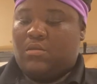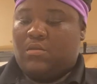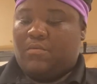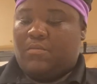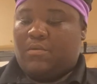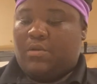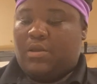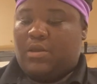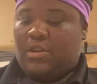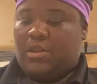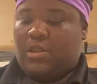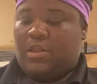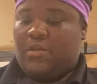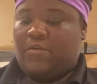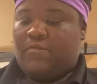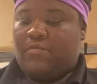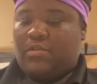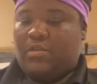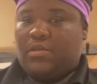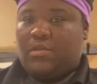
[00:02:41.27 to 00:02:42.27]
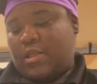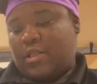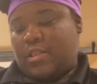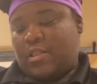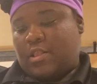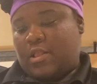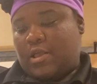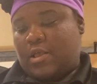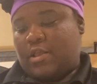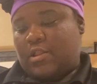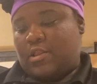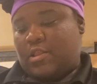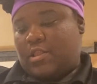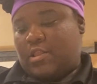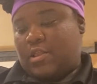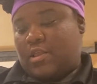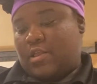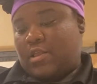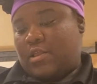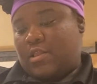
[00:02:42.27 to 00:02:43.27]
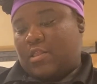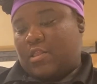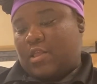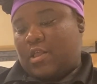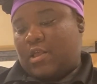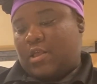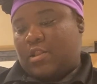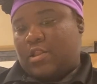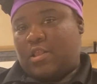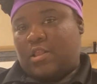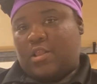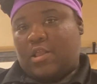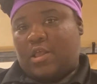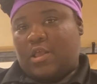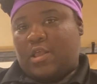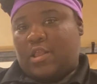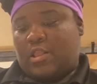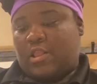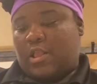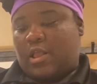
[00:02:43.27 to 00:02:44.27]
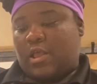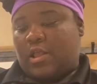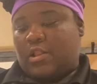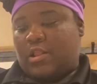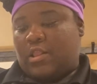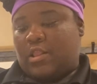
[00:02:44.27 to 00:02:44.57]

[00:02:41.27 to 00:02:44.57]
And as you do this, please be gentle.